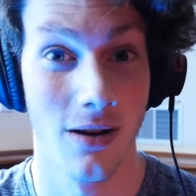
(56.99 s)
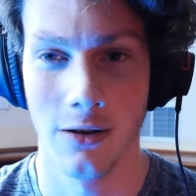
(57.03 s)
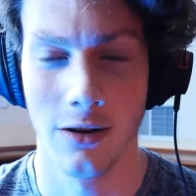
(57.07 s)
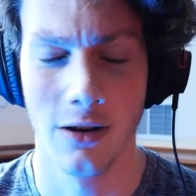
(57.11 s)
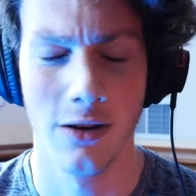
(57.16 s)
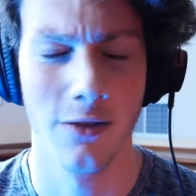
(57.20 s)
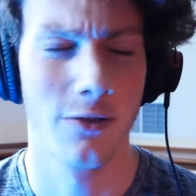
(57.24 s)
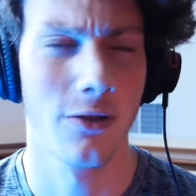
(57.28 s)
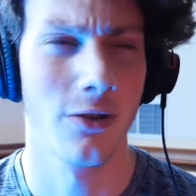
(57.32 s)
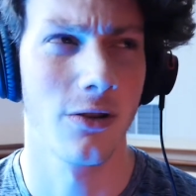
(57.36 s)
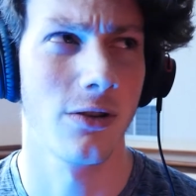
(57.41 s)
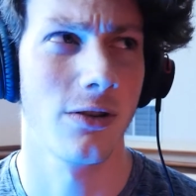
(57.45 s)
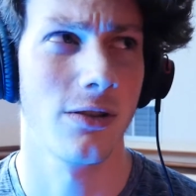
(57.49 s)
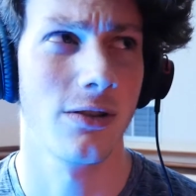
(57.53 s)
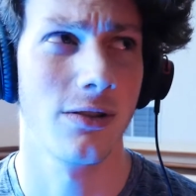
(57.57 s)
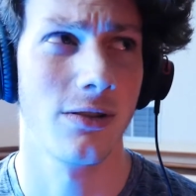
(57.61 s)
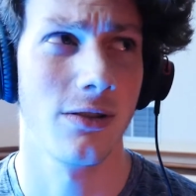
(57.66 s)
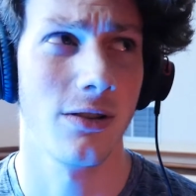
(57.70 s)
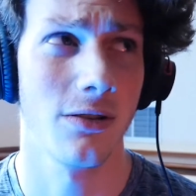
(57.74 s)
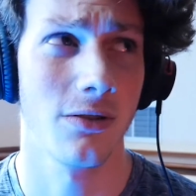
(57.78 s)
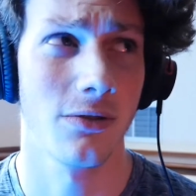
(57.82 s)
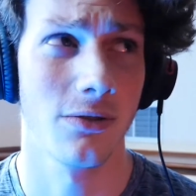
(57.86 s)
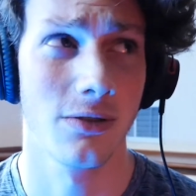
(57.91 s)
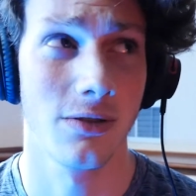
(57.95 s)
Of course,
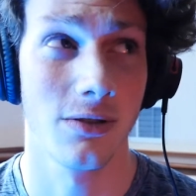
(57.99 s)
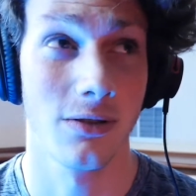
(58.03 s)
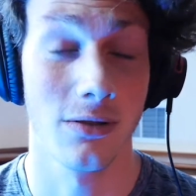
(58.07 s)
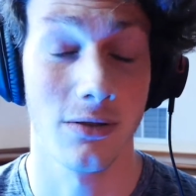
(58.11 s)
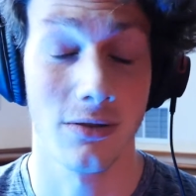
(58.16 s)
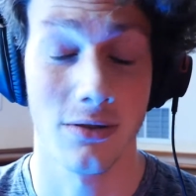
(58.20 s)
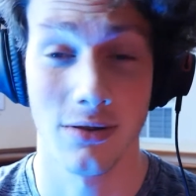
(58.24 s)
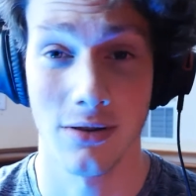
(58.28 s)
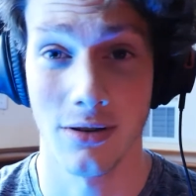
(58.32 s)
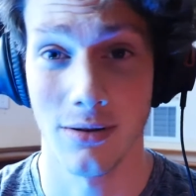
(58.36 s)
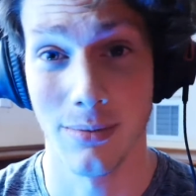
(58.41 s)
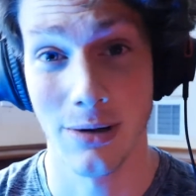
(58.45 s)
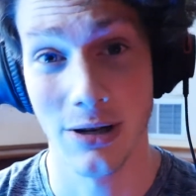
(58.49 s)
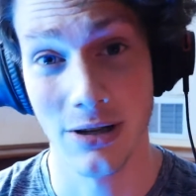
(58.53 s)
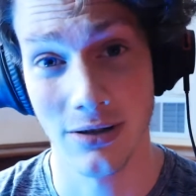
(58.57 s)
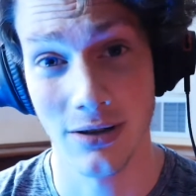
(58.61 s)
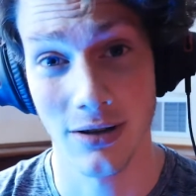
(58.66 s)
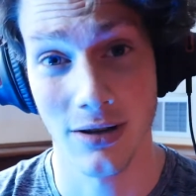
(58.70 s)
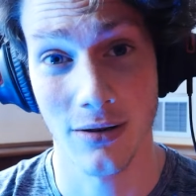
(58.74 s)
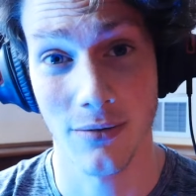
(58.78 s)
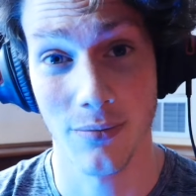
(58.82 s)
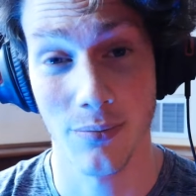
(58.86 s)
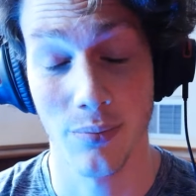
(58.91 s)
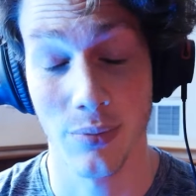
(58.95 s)
Cycles looks
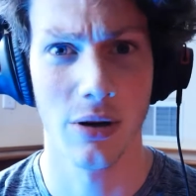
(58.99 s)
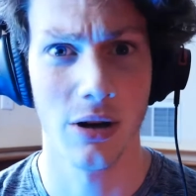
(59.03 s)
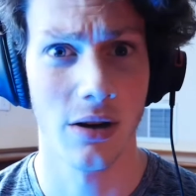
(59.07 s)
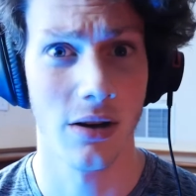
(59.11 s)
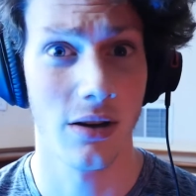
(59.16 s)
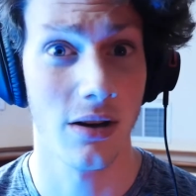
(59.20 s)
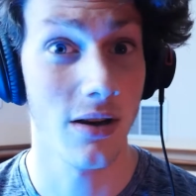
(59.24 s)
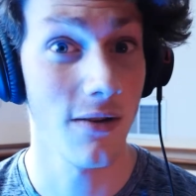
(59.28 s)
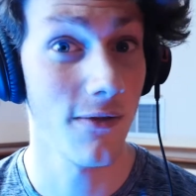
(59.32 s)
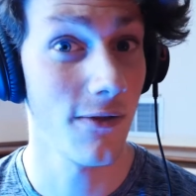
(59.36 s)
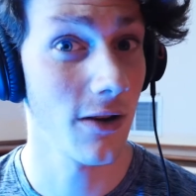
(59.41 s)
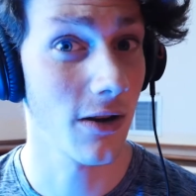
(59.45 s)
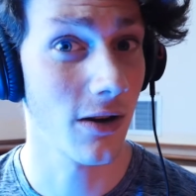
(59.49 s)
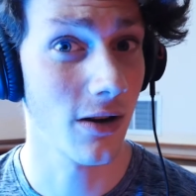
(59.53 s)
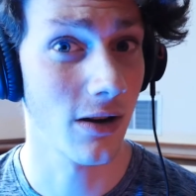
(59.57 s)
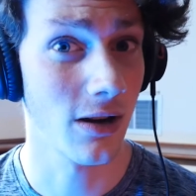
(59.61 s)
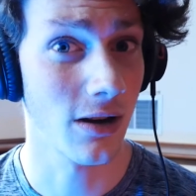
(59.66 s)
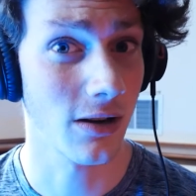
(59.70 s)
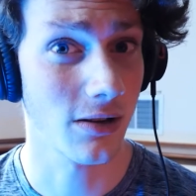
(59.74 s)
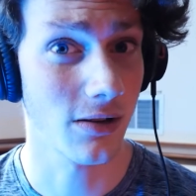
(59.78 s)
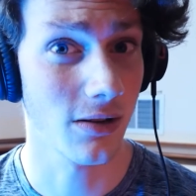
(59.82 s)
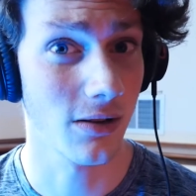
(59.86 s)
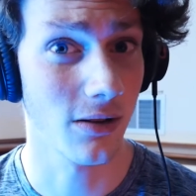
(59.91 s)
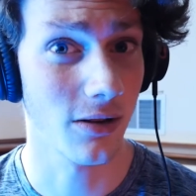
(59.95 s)
amazing, but Eevee can
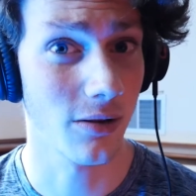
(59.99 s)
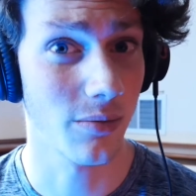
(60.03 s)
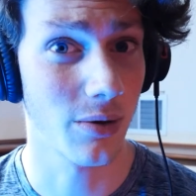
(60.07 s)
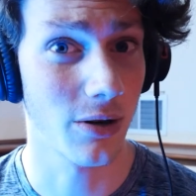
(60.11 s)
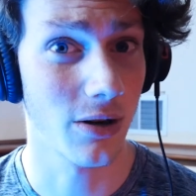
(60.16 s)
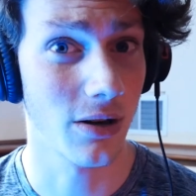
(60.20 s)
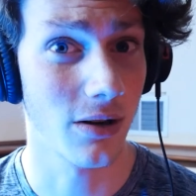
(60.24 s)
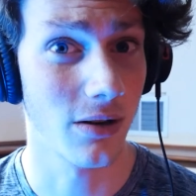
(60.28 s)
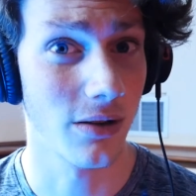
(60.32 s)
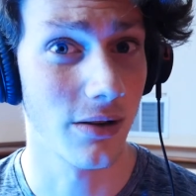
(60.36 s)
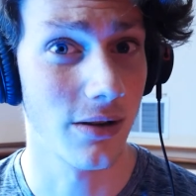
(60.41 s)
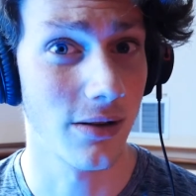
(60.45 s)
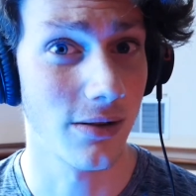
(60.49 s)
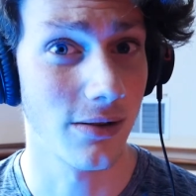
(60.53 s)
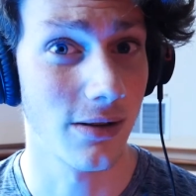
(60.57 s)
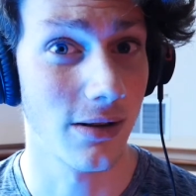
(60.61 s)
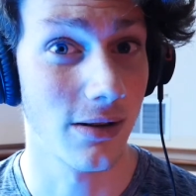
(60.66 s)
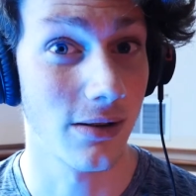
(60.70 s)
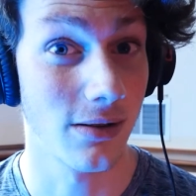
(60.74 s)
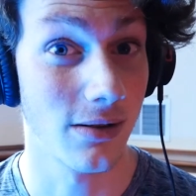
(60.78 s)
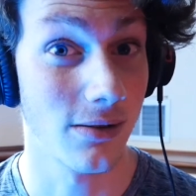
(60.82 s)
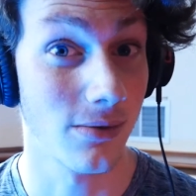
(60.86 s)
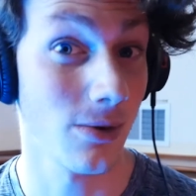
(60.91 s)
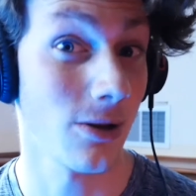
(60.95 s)
actually look pretty good these
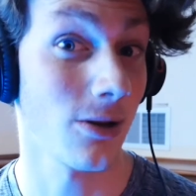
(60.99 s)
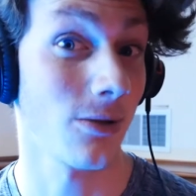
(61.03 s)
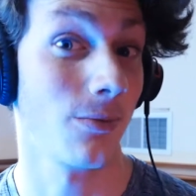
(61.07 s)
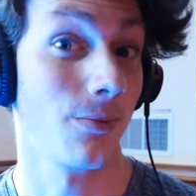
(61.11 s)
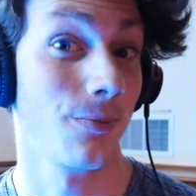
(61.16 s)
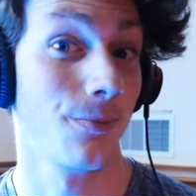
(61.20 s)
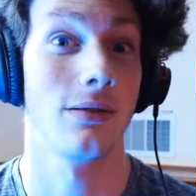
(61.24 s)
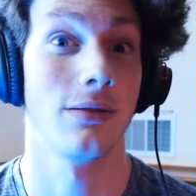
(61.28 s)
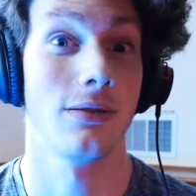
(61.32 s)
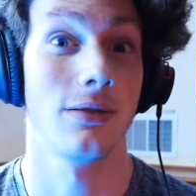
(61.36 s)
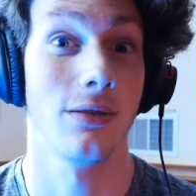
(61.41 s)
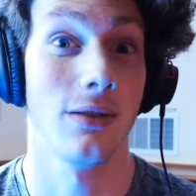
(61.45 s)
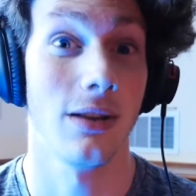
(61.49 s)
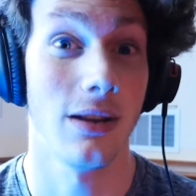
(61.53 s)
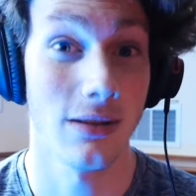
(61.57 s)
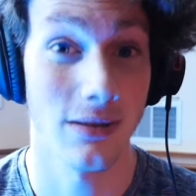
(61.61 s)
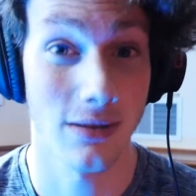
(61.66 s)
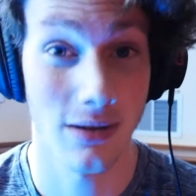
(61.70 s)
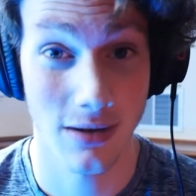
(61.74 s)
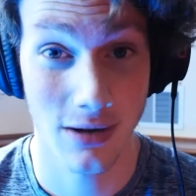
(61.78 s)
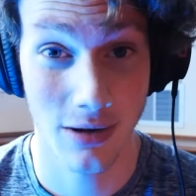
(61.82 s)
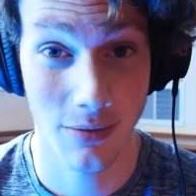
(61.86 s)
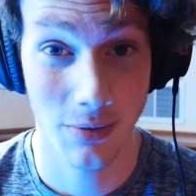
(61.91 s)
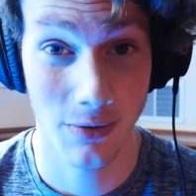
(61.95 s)
days as well. So that's
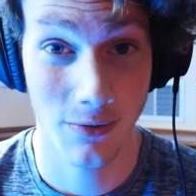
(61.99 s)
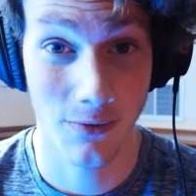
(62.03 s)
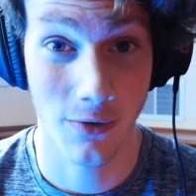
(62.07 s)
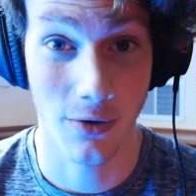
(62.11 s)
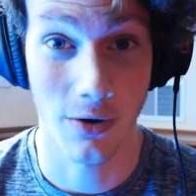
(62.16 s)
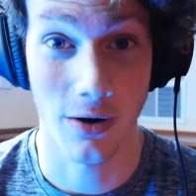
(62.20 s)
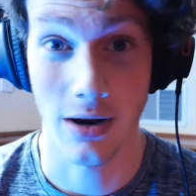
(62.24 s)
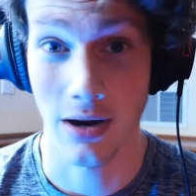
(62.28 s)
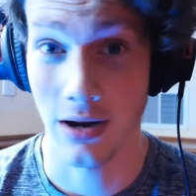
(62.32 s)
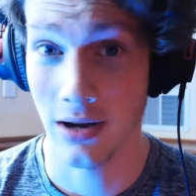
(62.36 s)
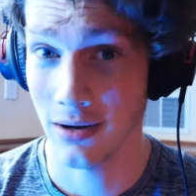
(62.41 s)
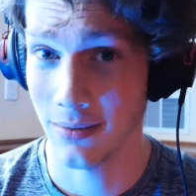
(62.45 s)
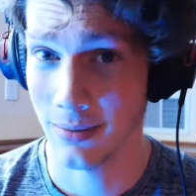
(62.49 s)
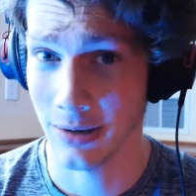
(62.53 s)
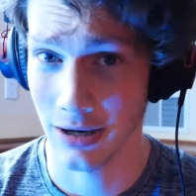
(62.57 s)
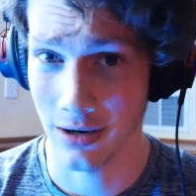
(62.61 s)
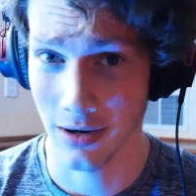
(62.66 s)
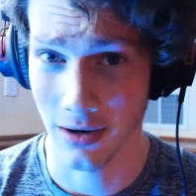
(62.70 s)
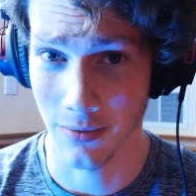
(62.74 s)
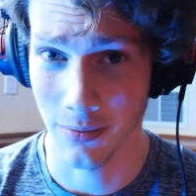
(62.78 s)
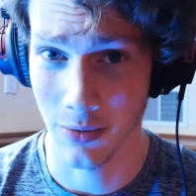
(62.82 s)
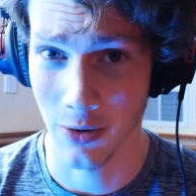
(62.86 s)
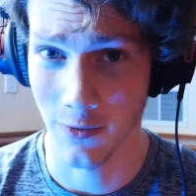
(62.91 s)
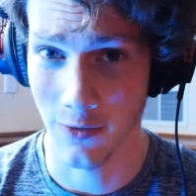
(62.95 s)
the tips for
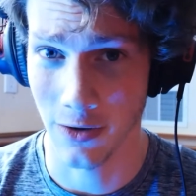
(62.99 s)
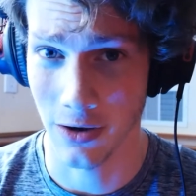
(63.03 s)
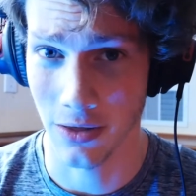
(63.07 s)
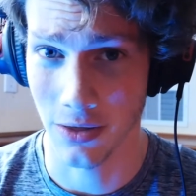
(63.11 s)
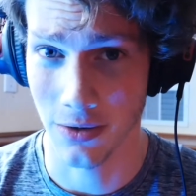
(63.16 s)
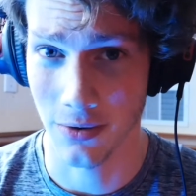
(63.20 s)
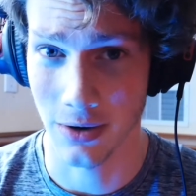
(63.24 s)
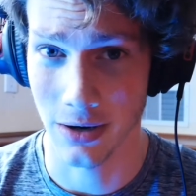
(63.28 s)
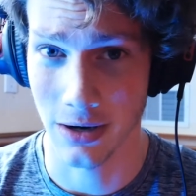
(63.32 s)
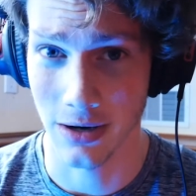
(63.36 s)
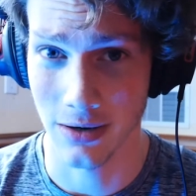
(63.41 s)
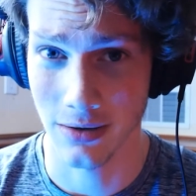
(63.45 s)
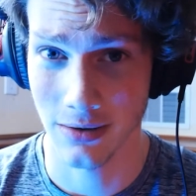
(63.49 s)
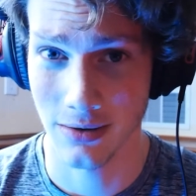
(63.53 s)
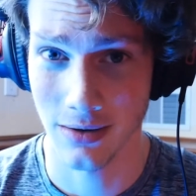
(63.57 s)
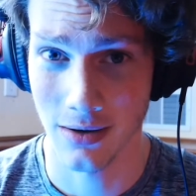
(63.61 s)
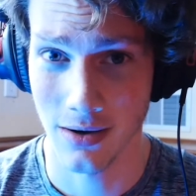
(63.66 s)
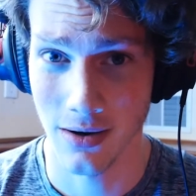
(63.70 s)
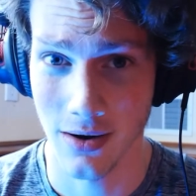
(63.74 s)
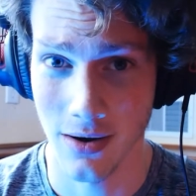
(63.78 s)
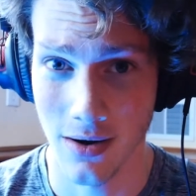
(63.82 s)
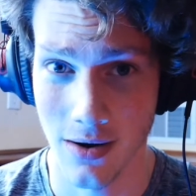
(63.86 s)
animating a movie in 3 days.